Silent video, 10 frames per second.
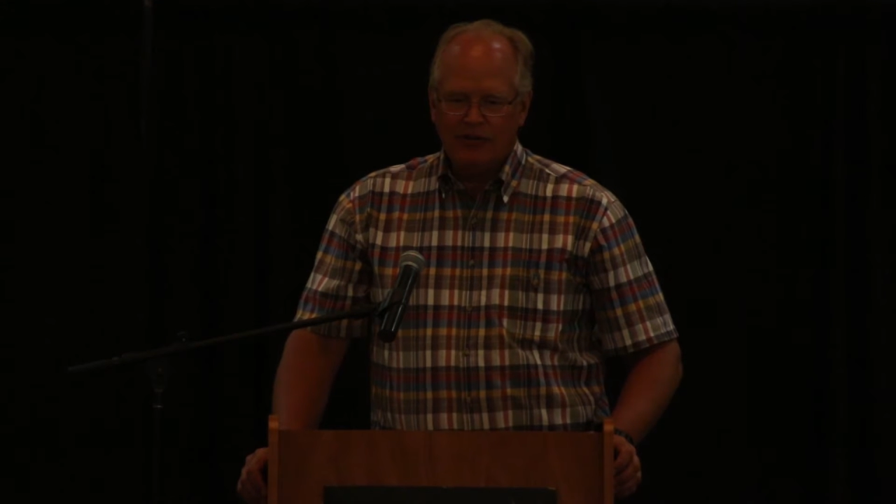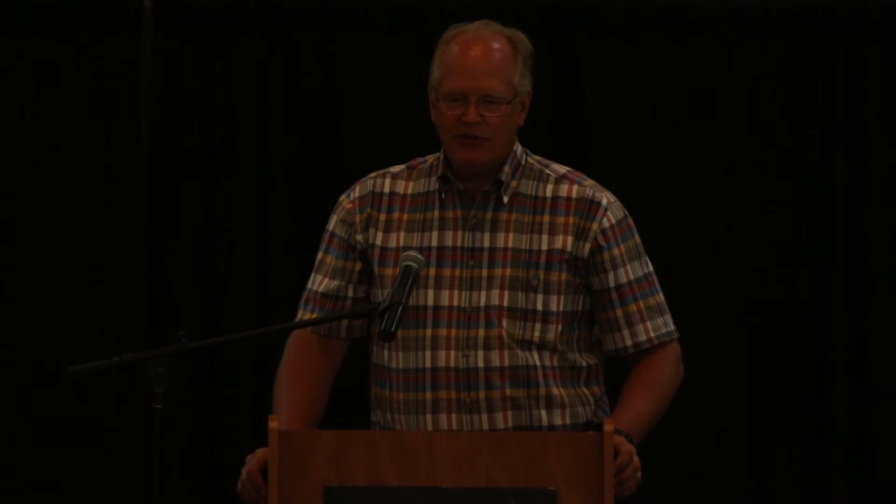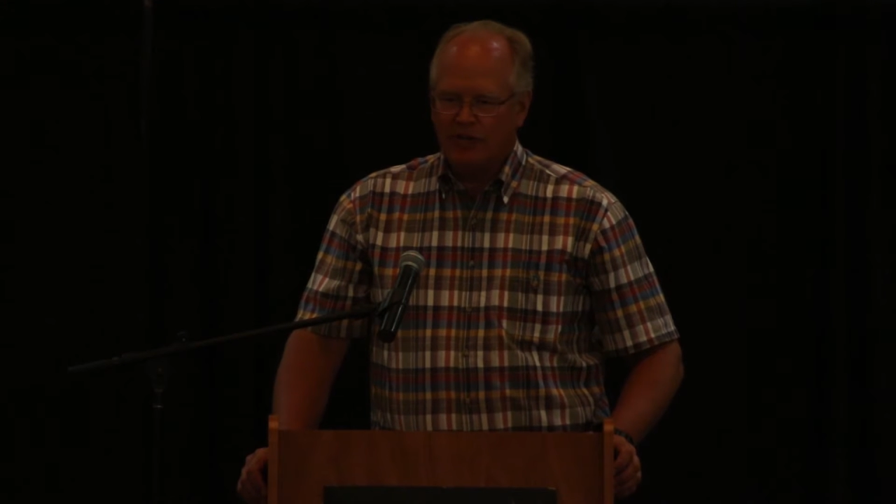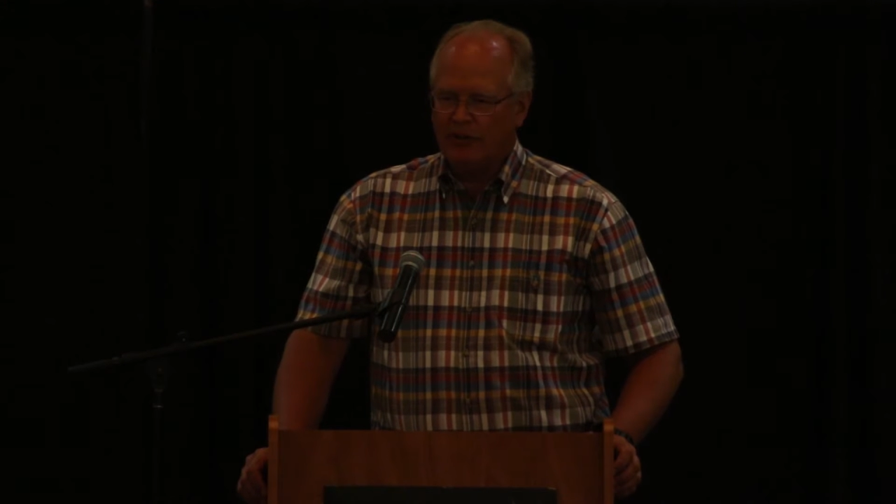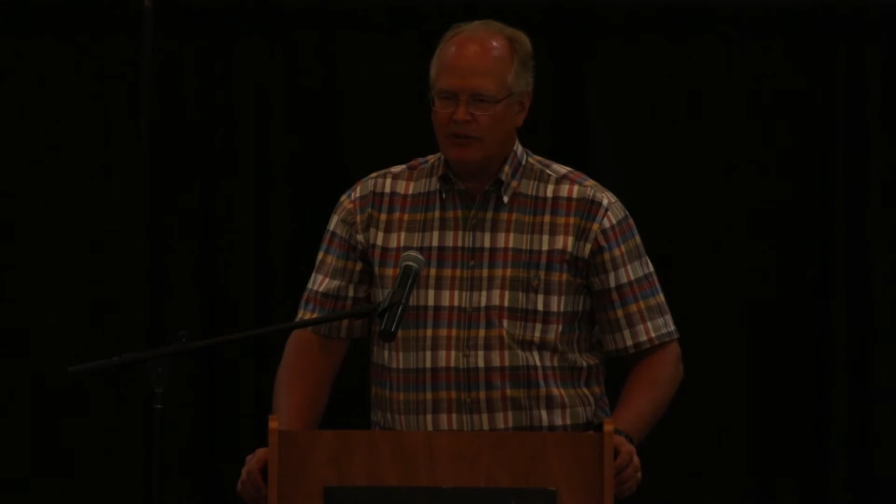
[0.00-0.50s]

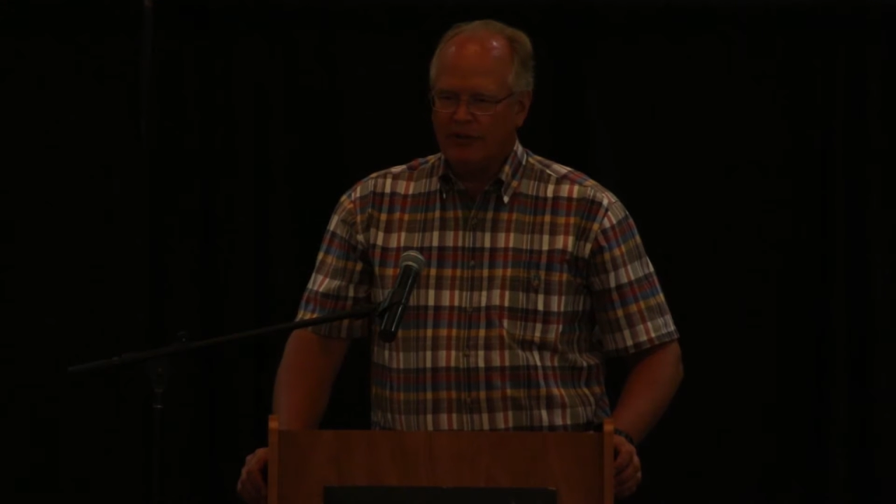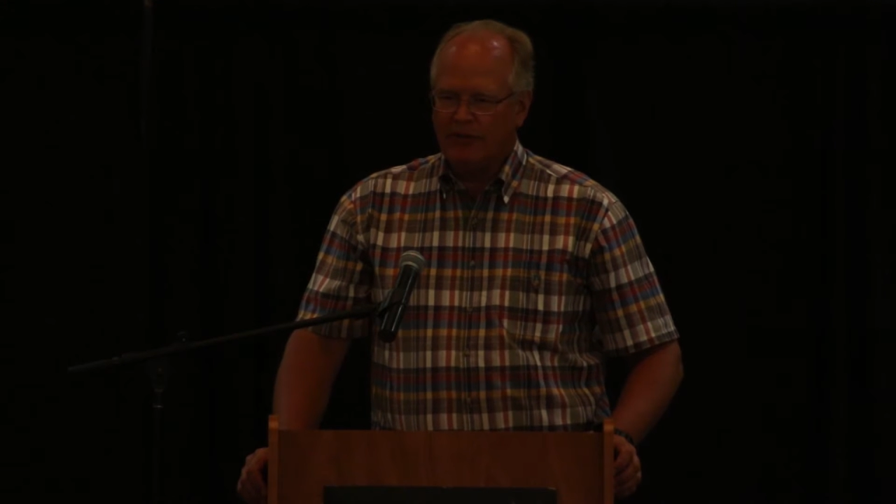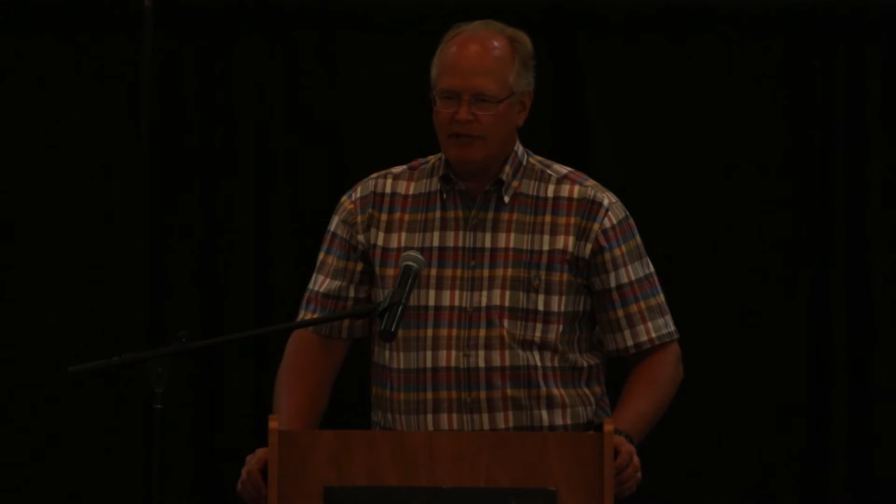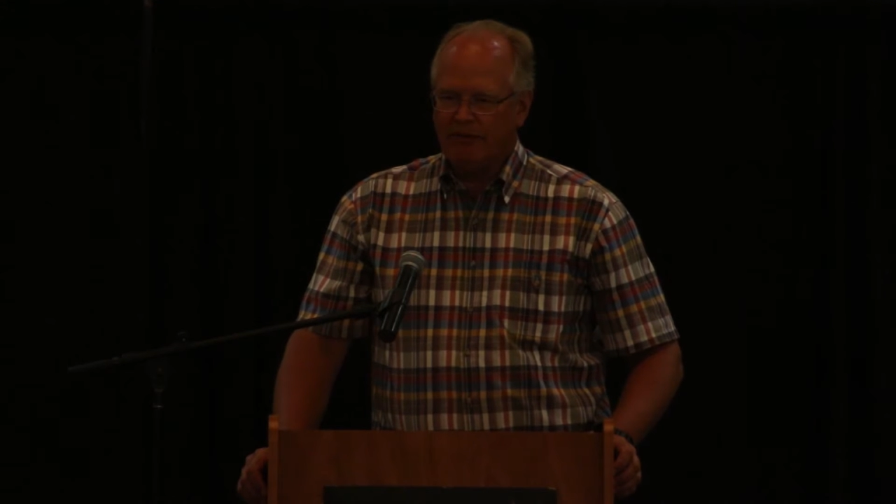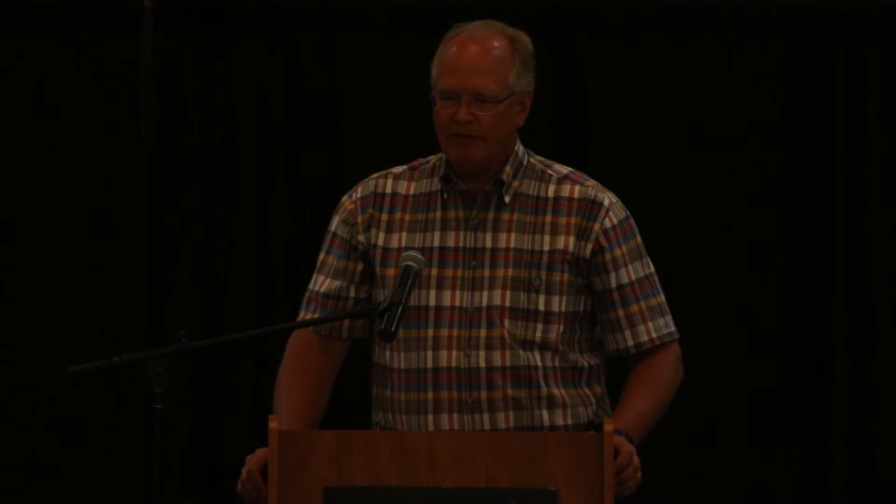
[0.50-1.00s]

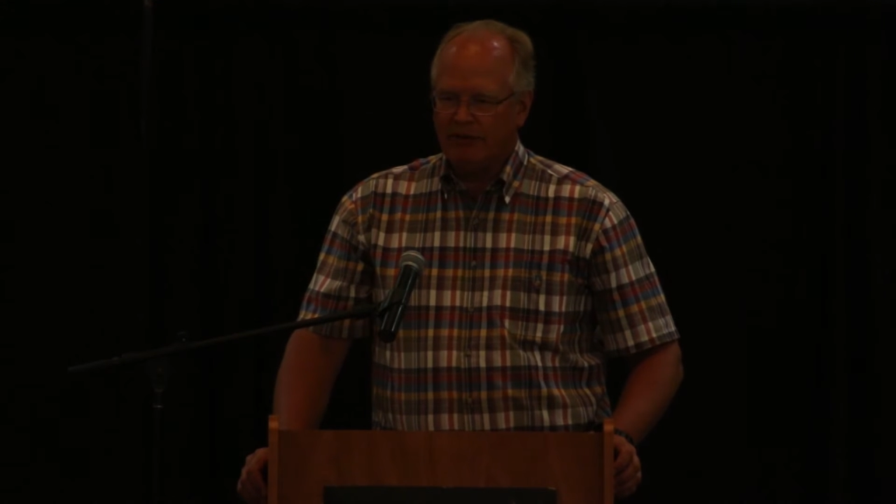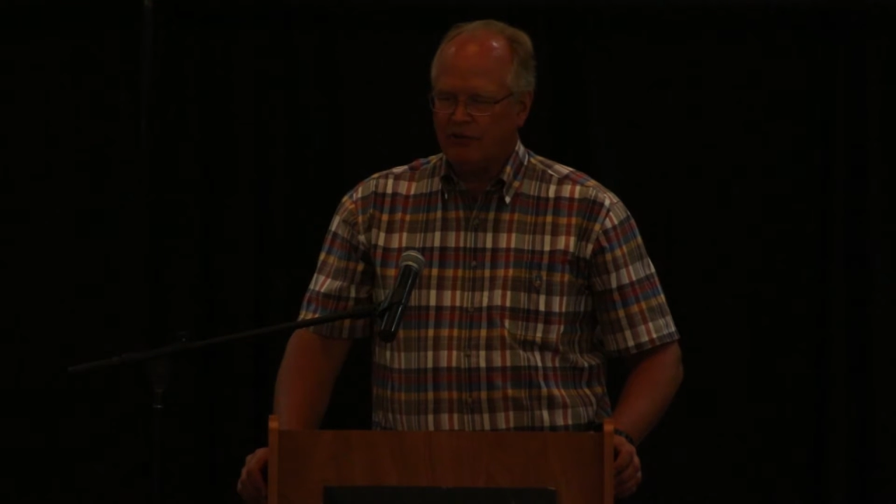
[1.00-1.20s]
generally,